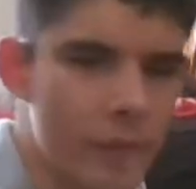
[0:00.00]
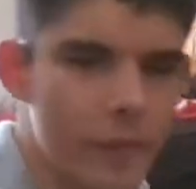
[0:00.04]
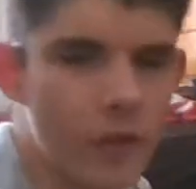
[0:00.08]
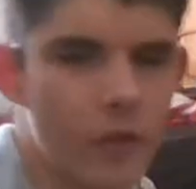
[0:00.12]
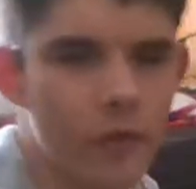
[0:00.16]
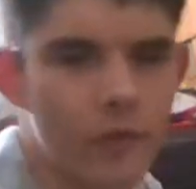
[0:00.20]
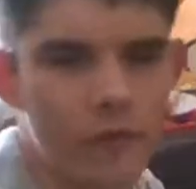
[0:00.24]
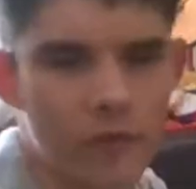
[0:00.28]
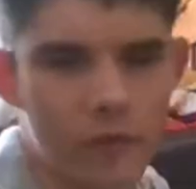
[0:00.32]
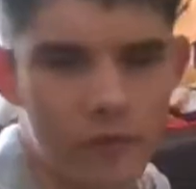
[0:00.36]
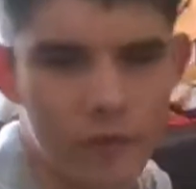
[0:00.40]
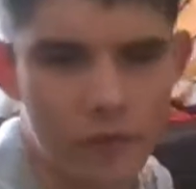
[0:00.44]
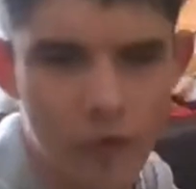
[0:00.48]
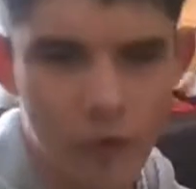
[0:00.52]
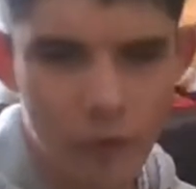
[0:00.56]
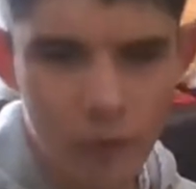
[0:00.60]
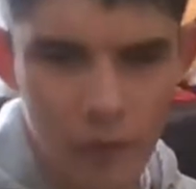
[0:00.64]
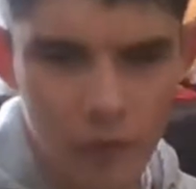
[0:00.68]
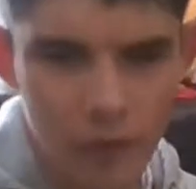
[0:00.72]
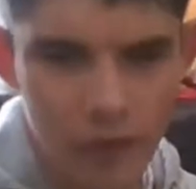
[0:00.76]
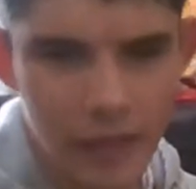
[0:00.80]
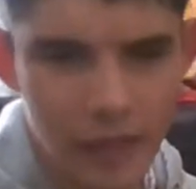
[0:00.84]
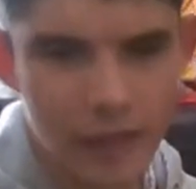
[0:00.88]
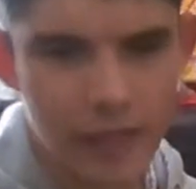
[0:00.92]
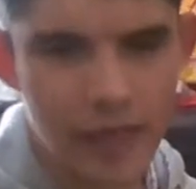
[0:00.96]
because there's not
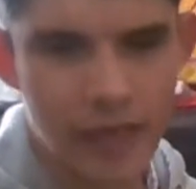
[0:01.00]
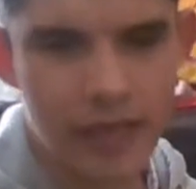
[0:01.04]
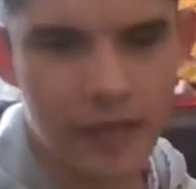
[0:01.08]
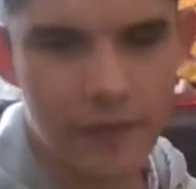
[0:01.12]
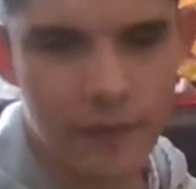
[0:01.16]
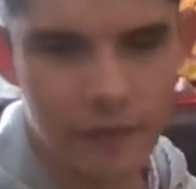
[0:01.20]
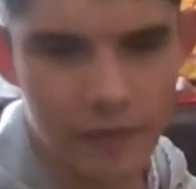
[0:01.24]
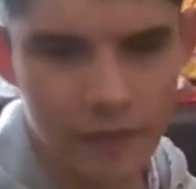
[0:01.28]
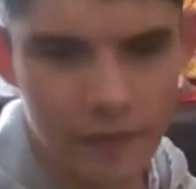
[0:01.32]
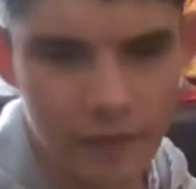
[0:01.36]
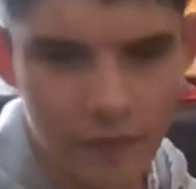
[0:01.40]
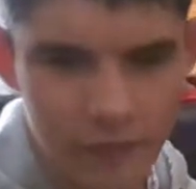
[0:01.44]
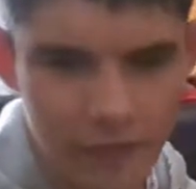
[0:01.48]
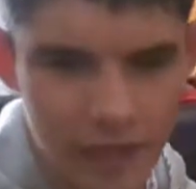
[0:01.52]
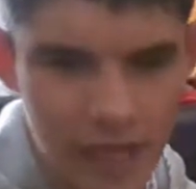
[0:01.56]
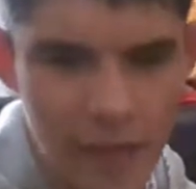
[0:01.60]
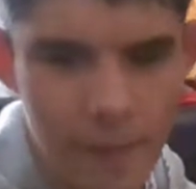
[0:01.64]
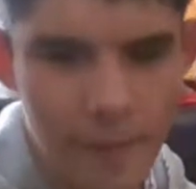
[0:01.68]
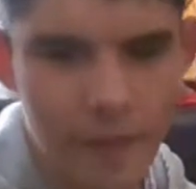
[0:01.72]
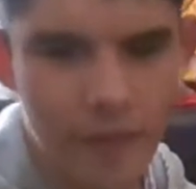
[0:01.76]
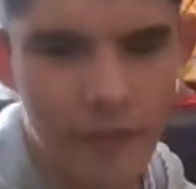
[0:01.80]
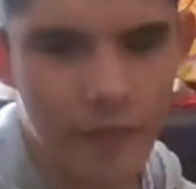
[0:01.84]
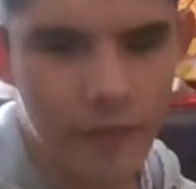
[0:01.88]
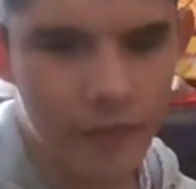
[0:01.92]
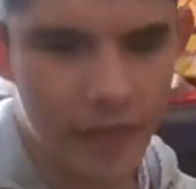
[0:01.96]
really anything to say
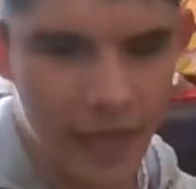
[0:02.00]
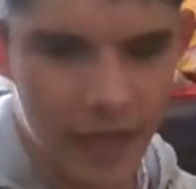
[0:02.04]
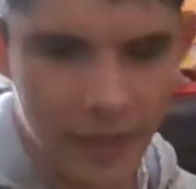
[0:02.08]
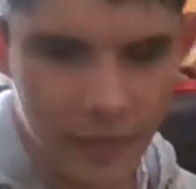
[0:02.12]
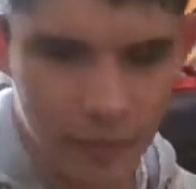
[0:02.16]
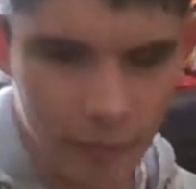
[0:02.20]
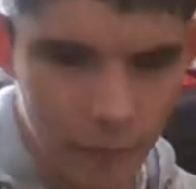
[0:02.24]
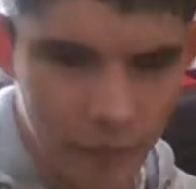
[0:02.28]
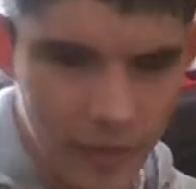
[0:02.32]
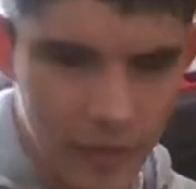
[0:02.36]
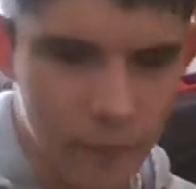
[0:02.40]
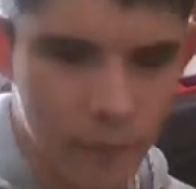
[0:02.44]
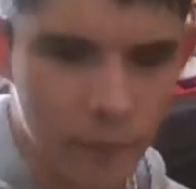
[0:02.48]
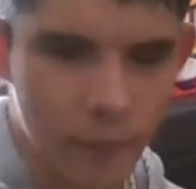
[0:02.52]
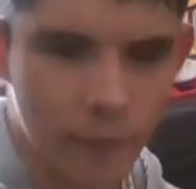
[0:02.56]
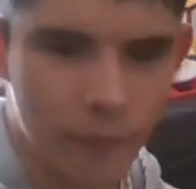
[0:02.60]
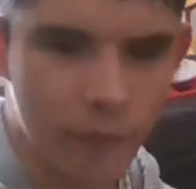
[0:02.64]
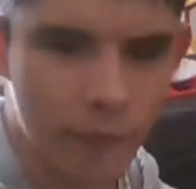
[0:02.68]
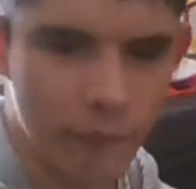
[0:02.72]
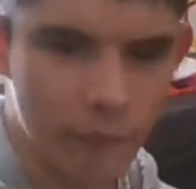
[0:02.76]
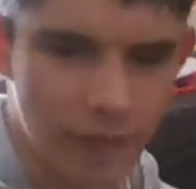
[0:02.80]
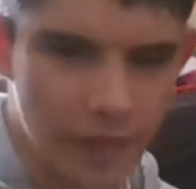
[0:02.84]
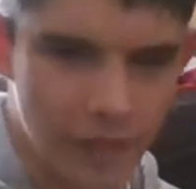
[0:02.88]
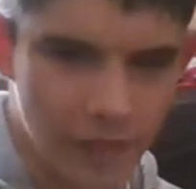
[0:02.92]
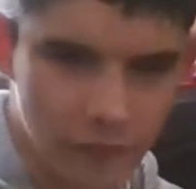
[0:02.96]
about the
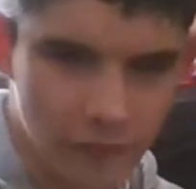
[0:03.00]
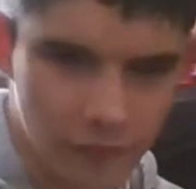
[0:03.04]
E313.